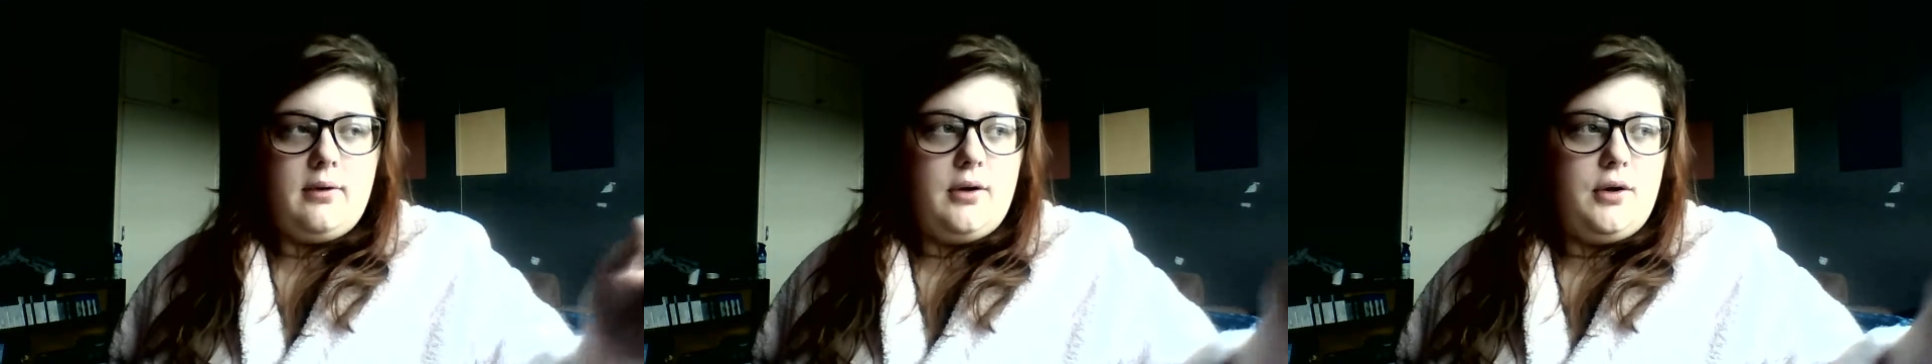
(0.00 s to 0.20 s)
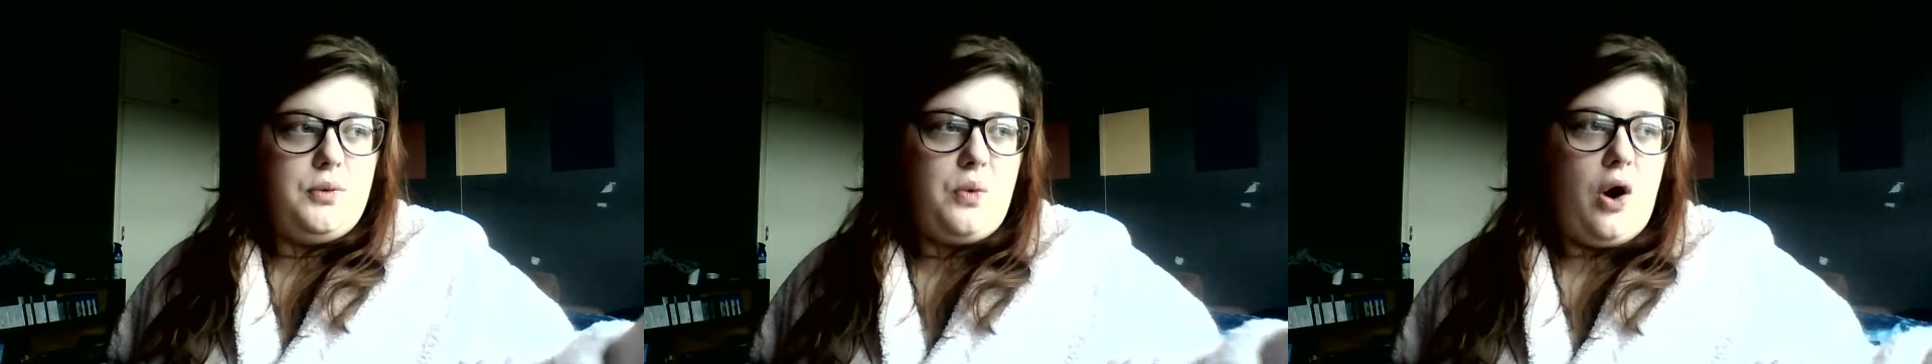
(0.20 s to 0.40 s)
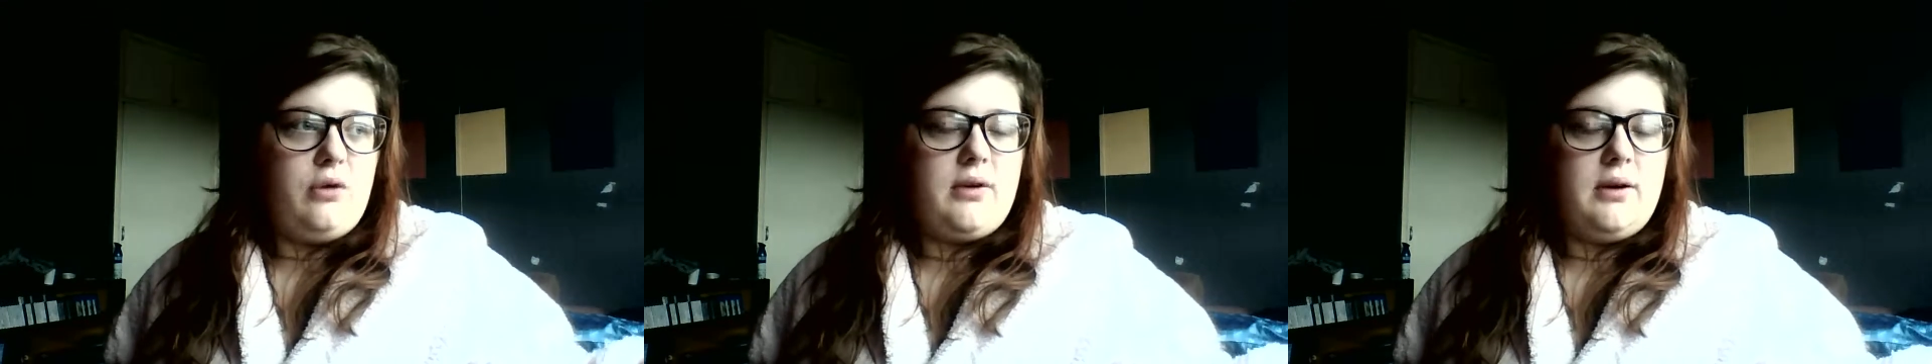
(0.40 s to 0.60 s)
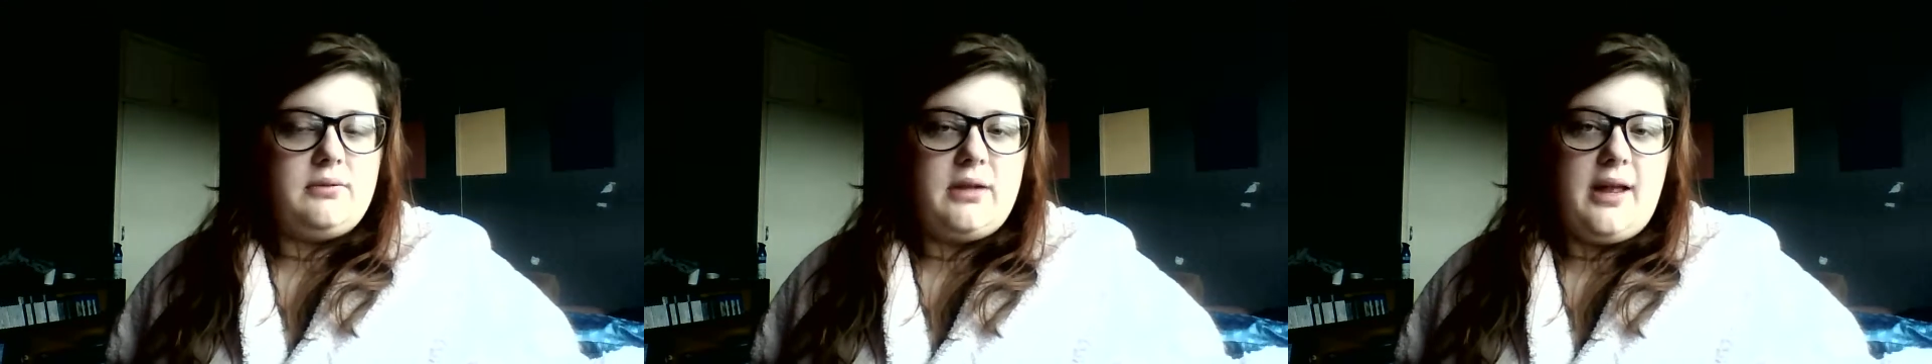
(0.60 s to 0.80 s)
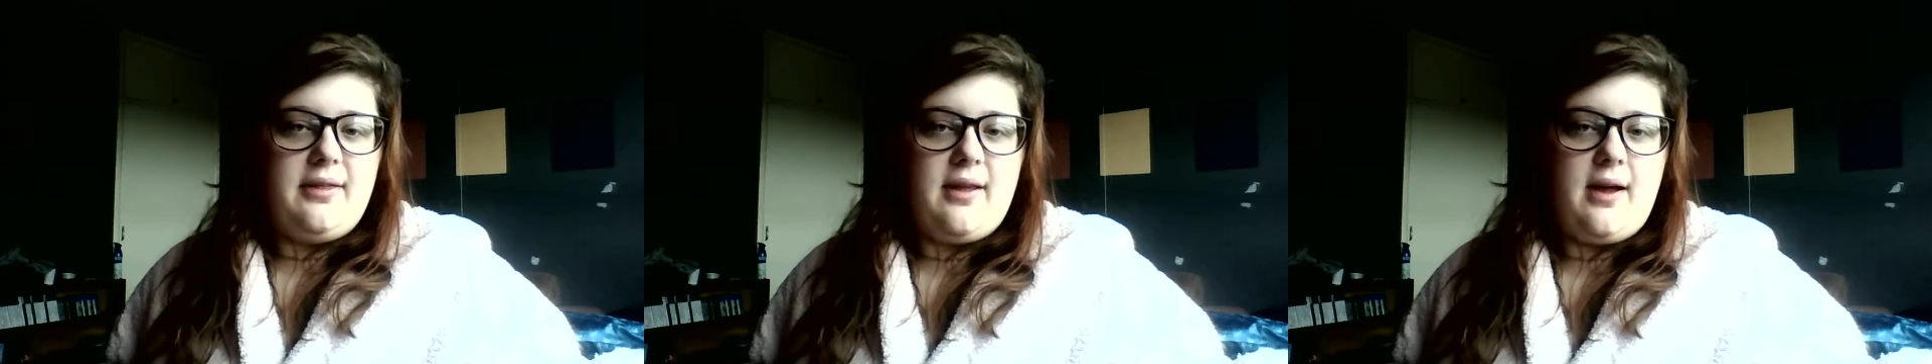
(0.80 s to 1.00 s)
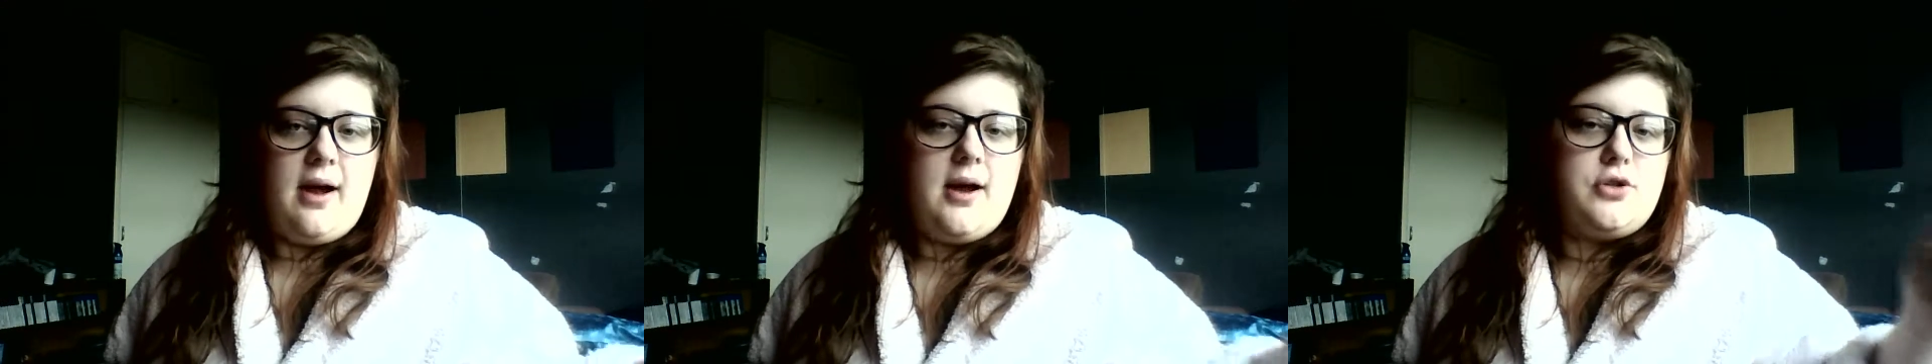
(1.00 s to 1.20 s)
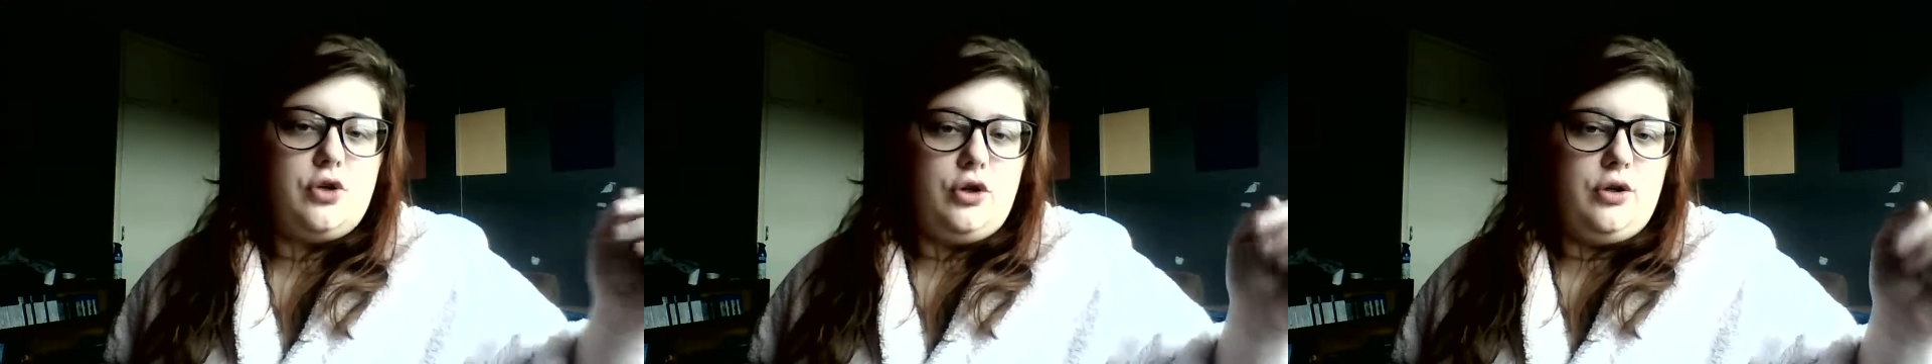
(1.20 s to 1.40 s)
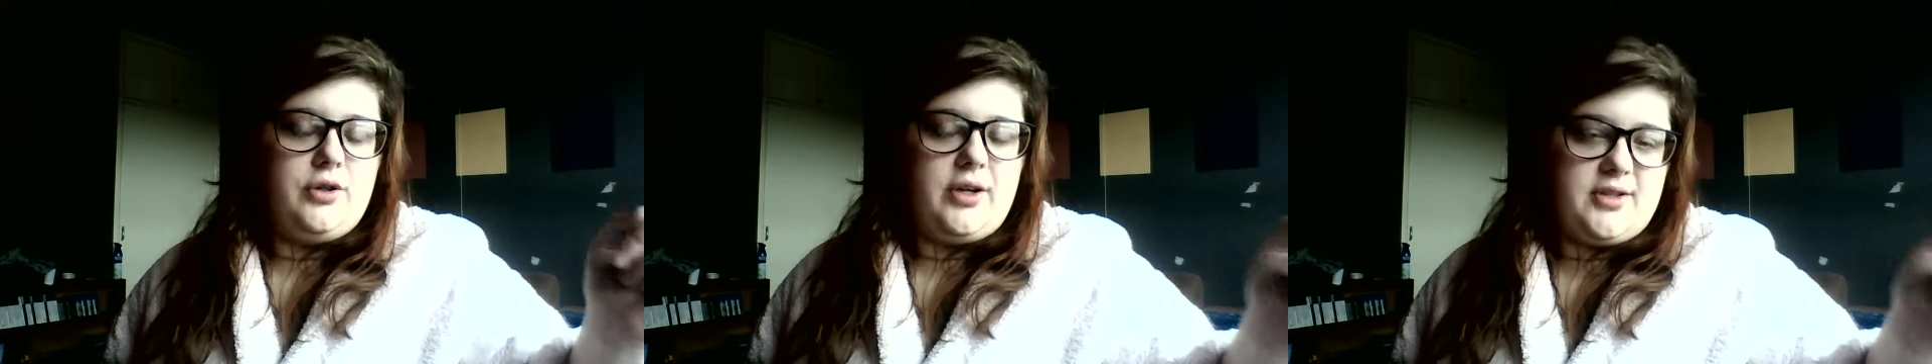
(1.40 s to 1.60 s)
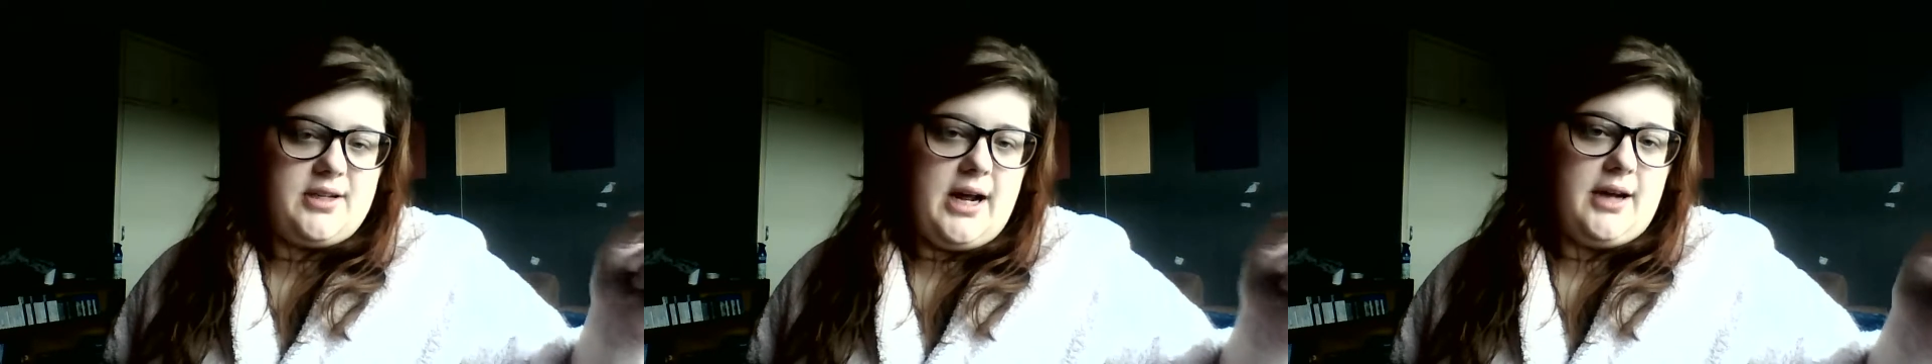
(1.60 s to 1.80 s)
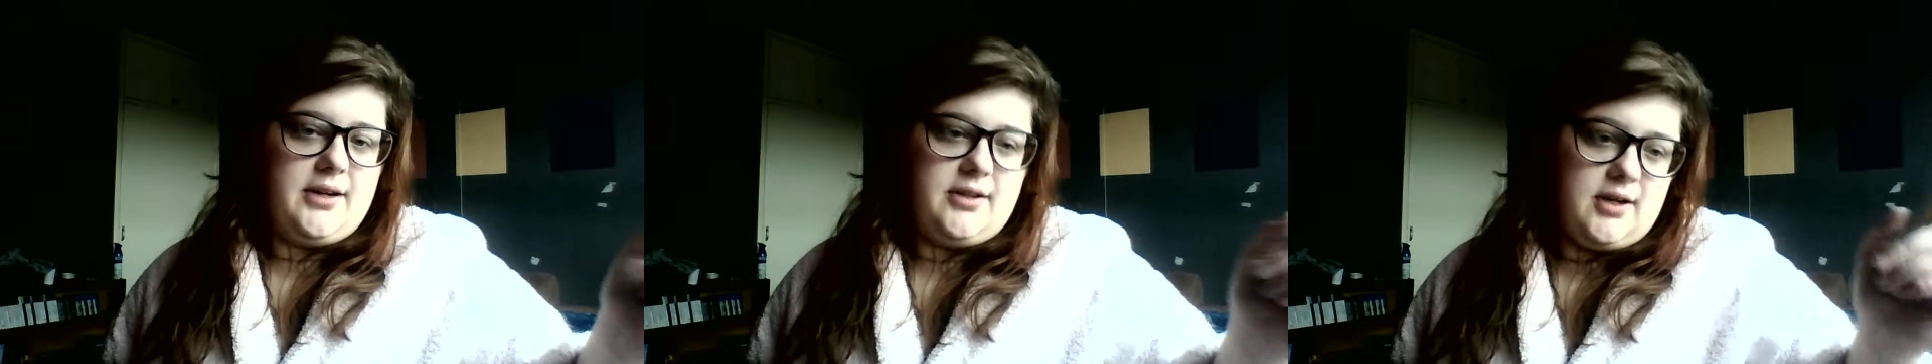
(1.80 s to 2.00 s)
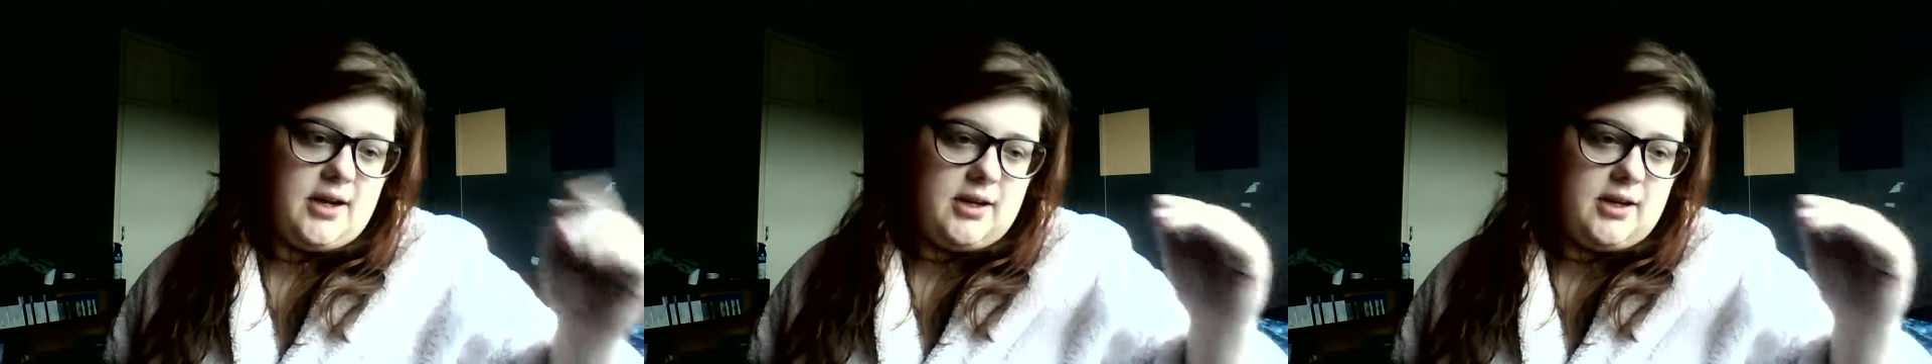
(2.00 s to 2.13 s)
who walk around like that, I don't understand.